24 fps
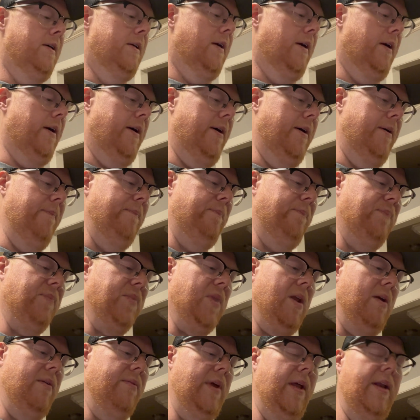
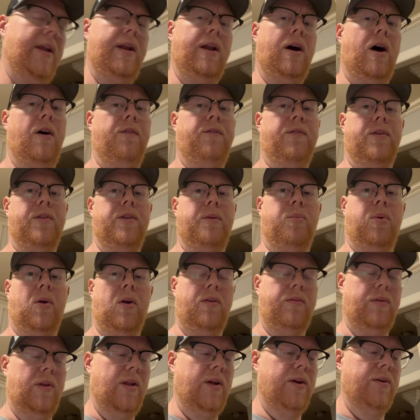They didn't offer the
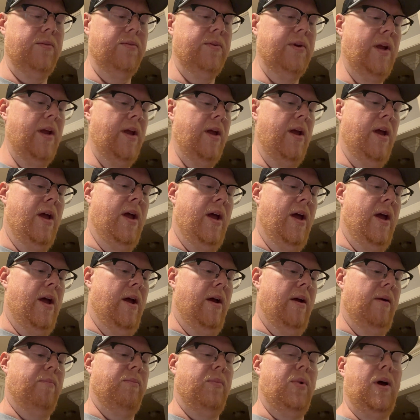provolone,
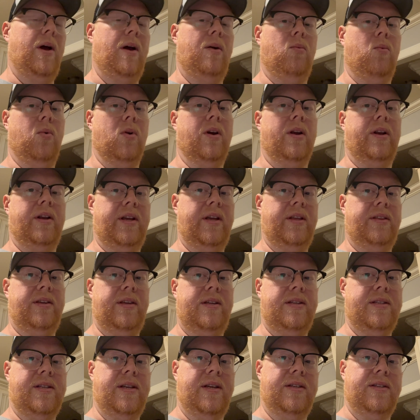but we're gonna get
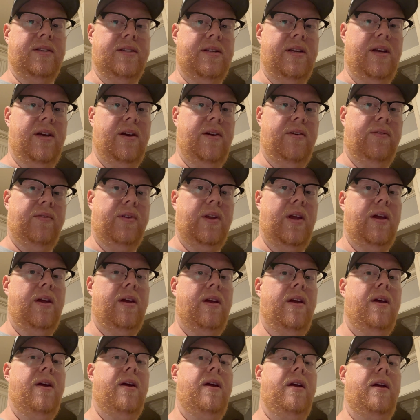these things stuffed.
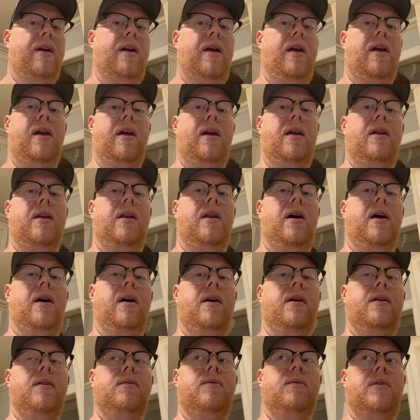And
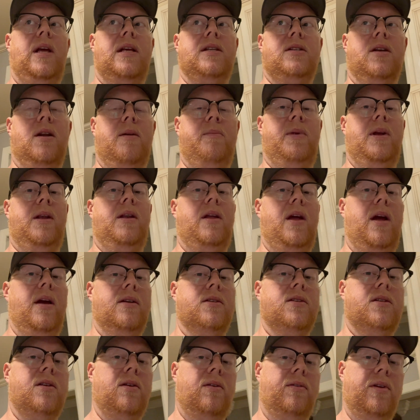that's going to be
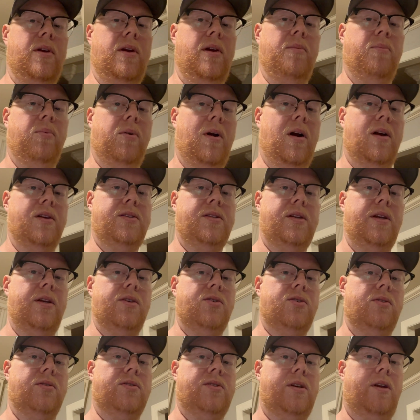next on the
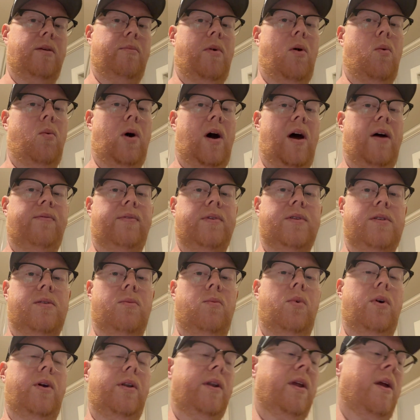process. You'll see my wife is the
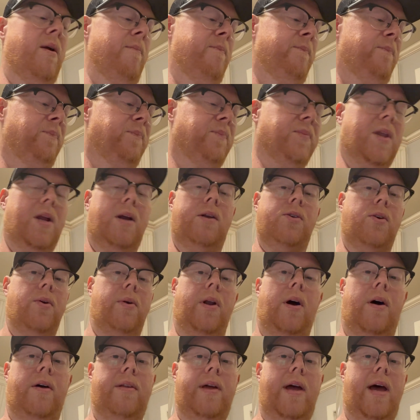one doing
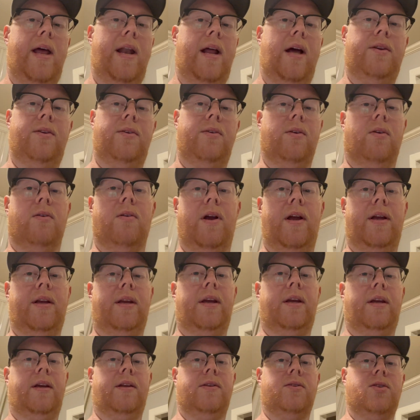all that. I do the
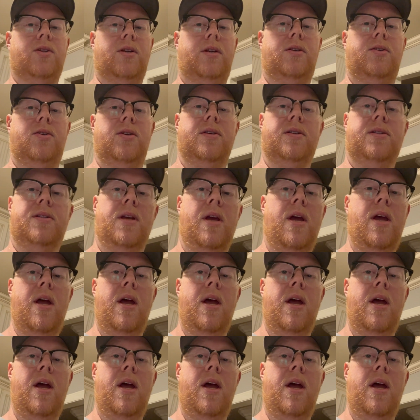cranking, and she just